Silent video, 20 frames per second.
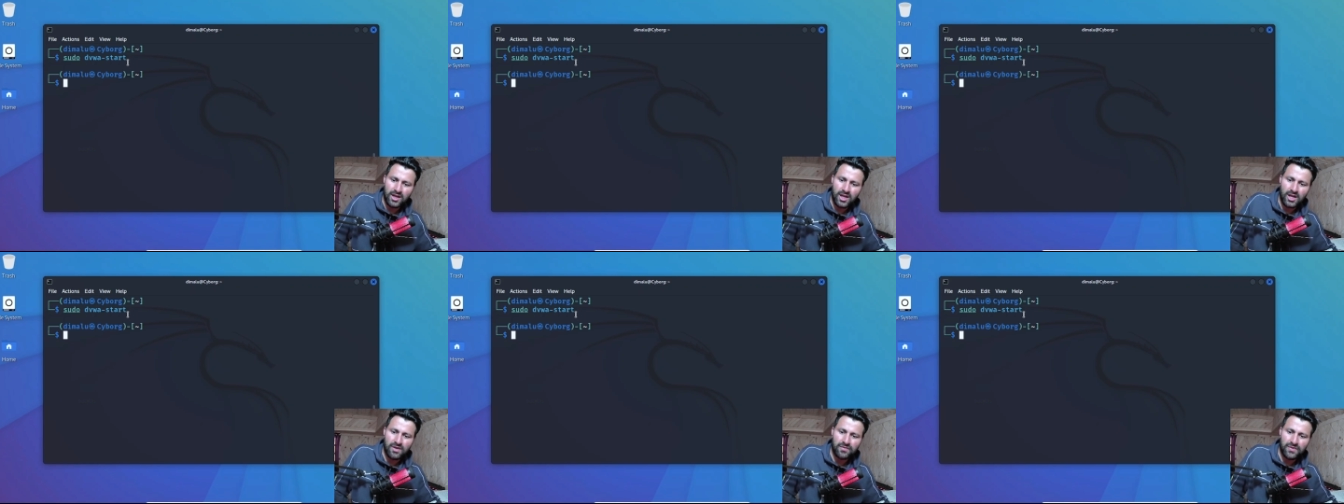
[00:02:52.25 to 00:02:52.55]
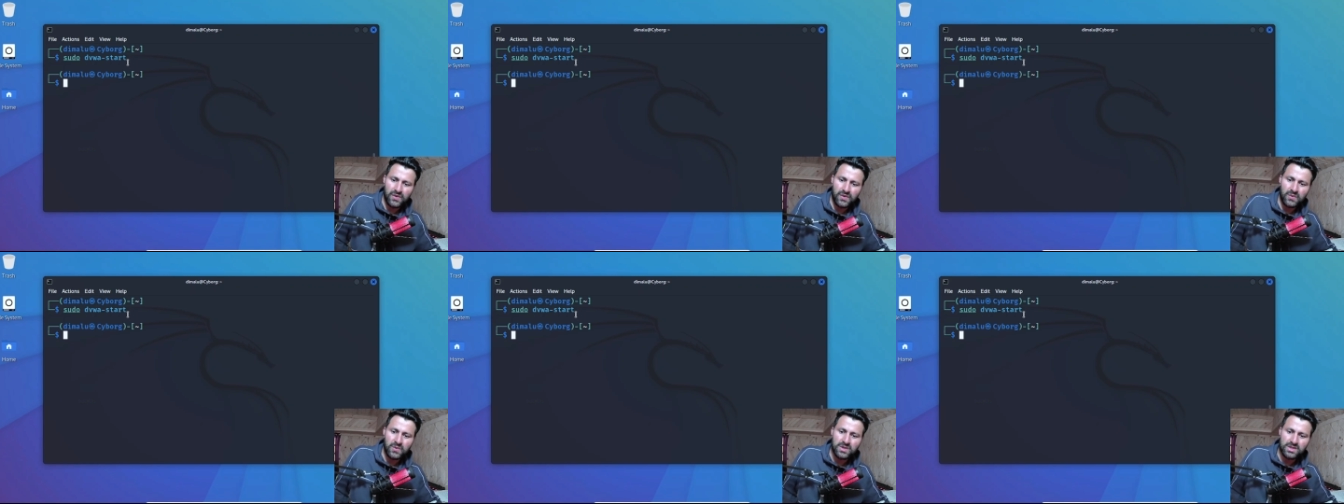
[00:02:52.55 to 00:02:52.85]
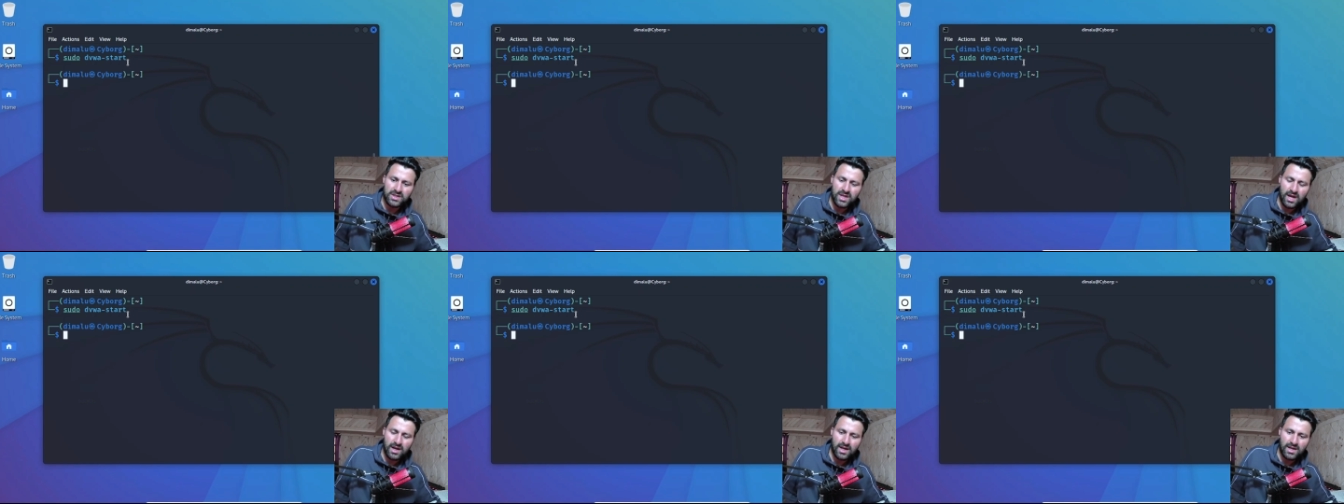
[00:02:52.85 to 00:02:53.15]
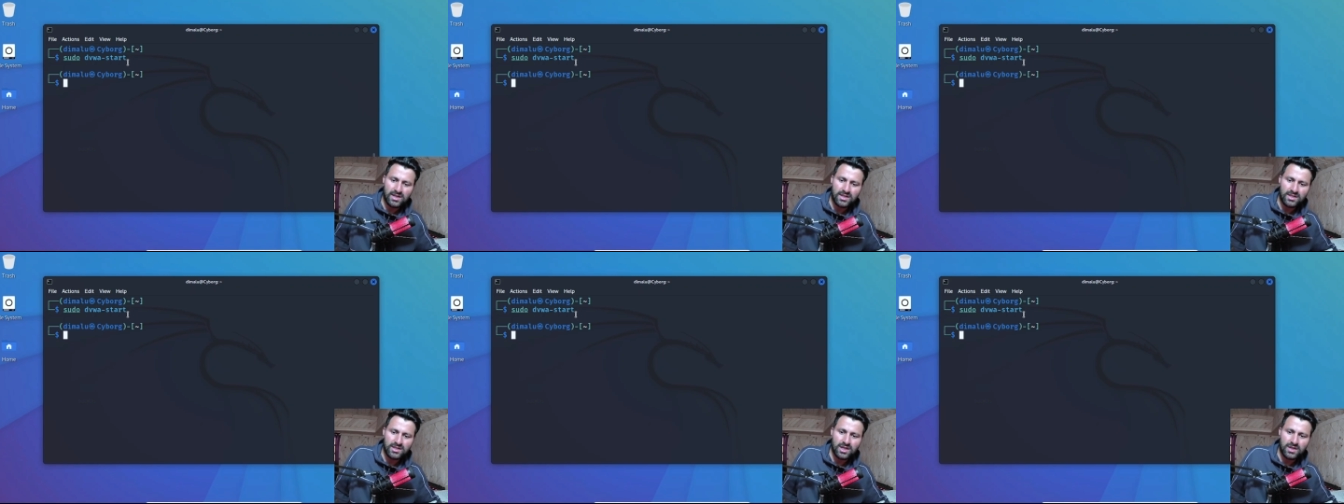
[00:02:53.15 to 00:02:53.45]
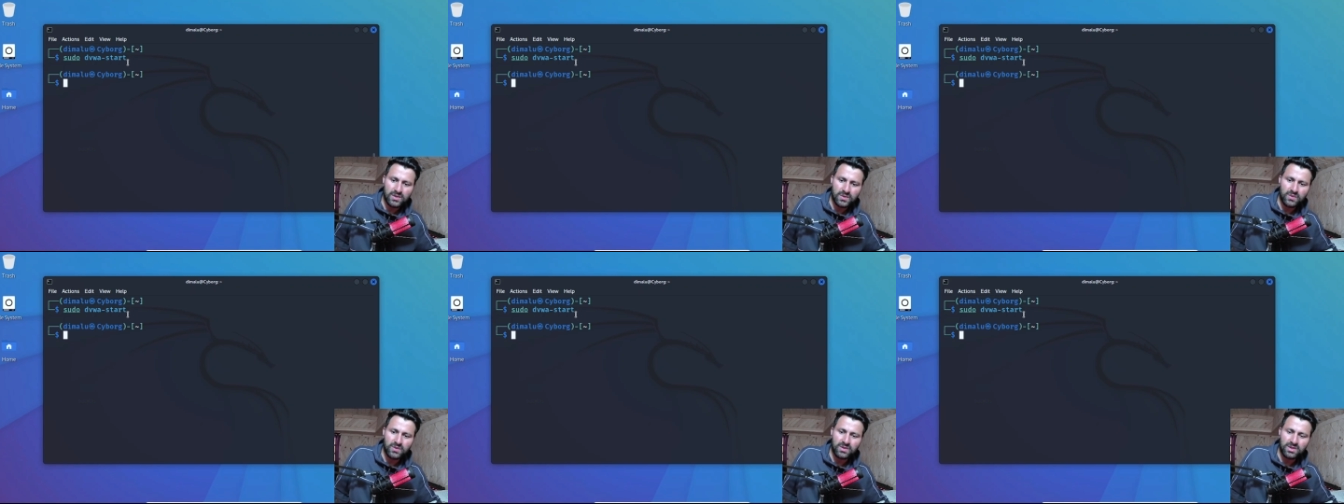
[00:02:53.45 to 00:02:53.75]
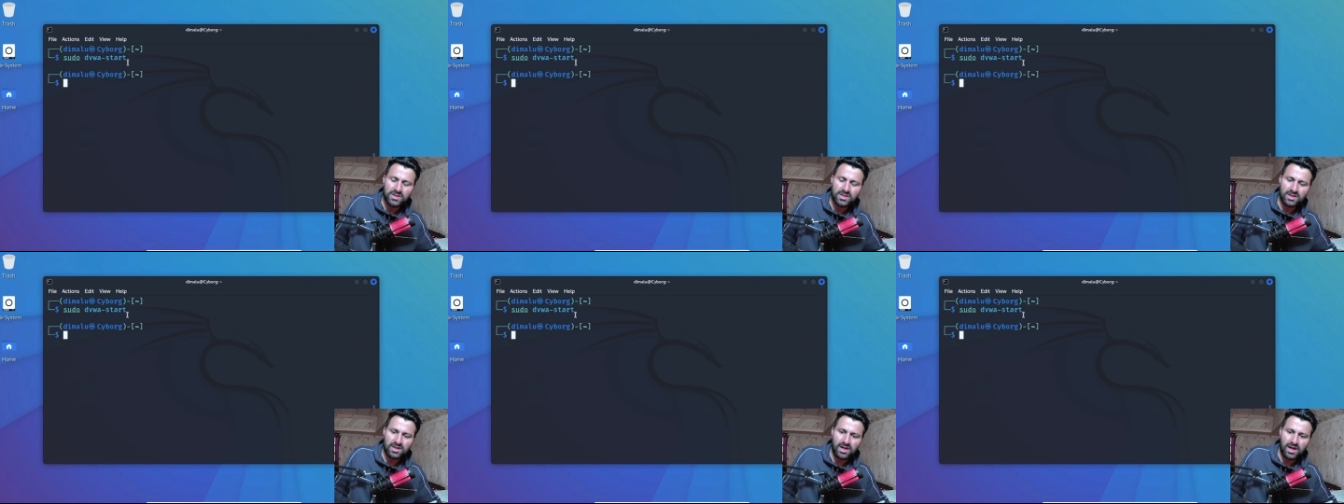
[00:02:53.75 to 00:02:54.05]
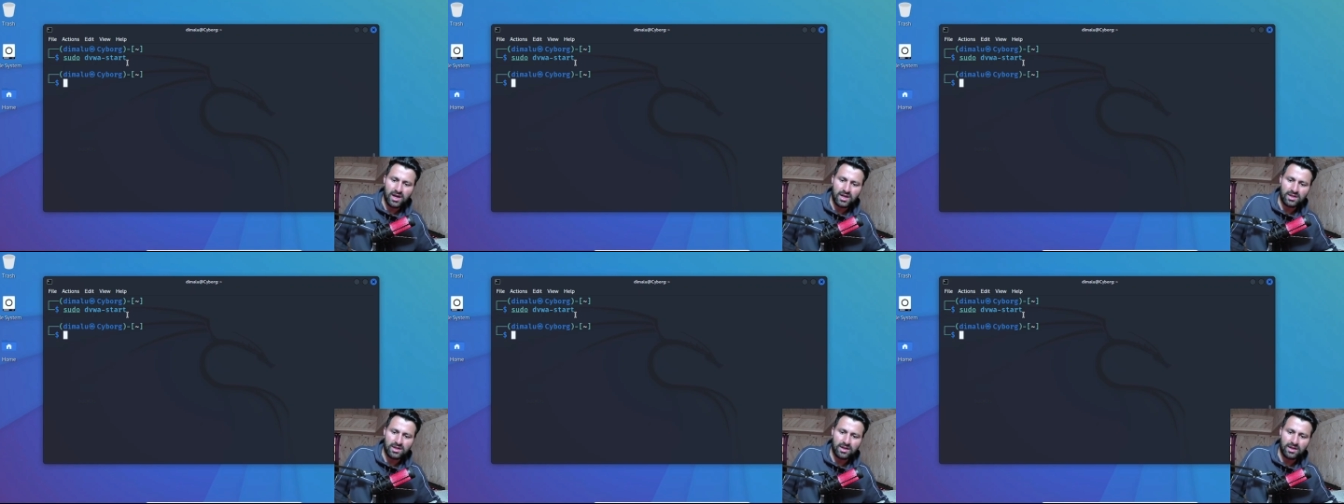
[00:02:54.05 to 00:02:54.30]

a few seconds to start.